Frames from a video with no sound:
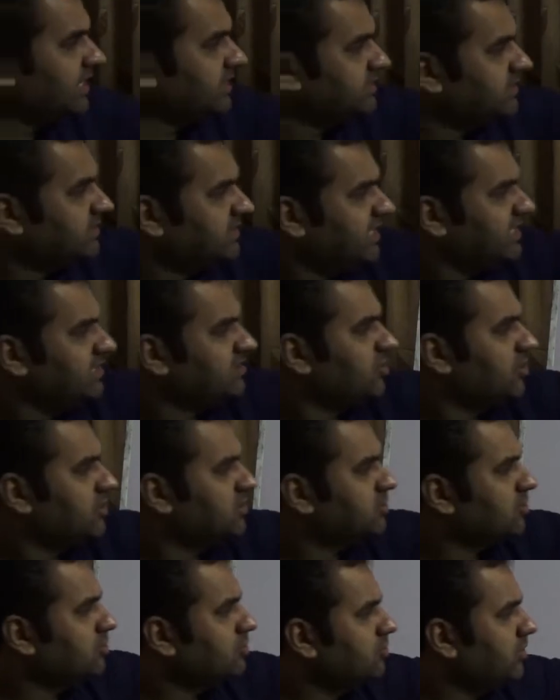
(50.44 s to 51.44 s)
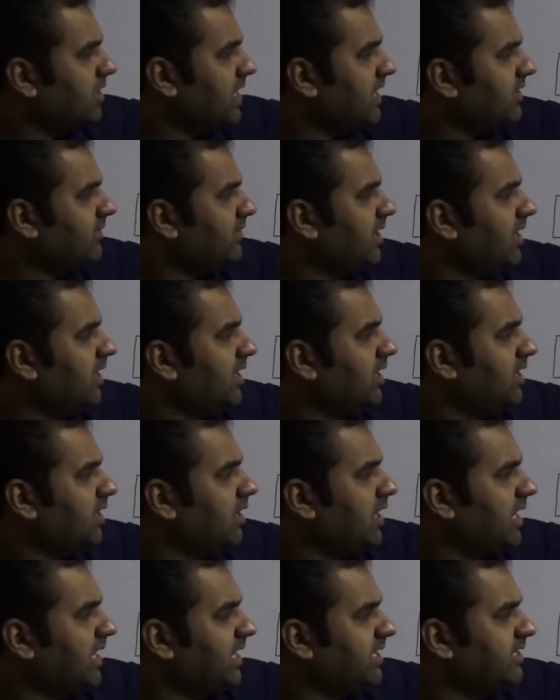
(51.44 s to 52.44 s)
Chase also do
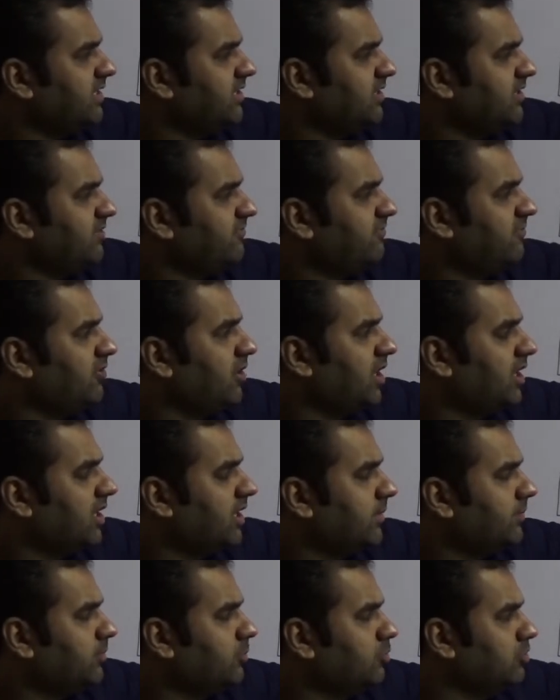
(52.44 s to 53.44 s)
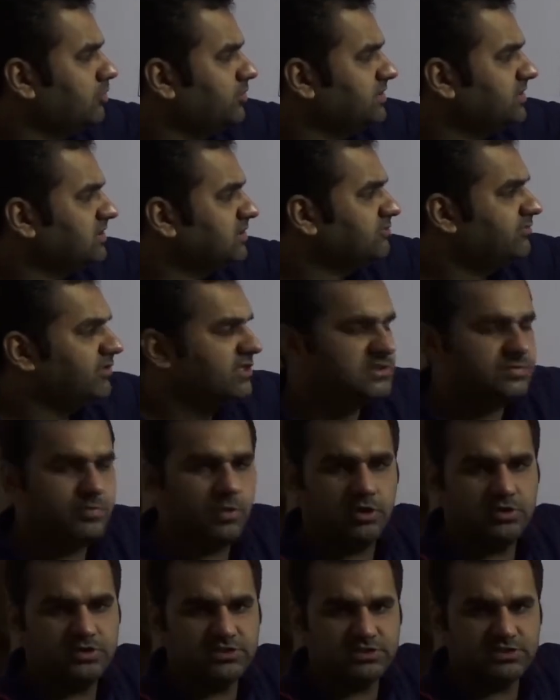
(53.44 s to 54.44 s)
have another pool which is VIX
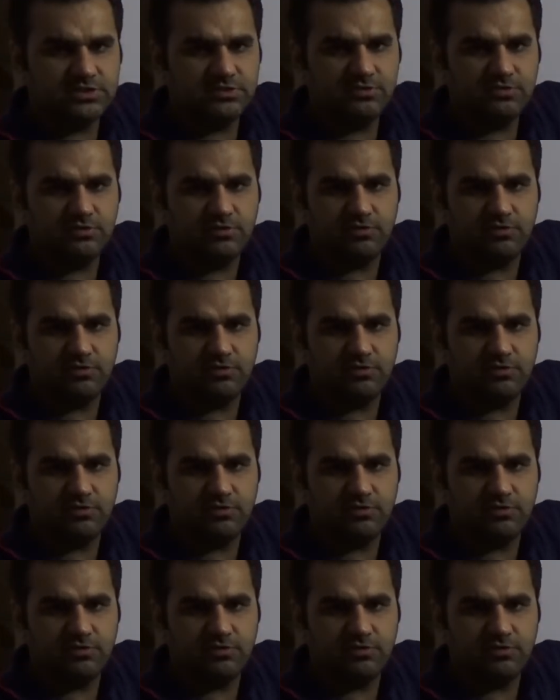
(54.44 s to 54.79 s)
bonds,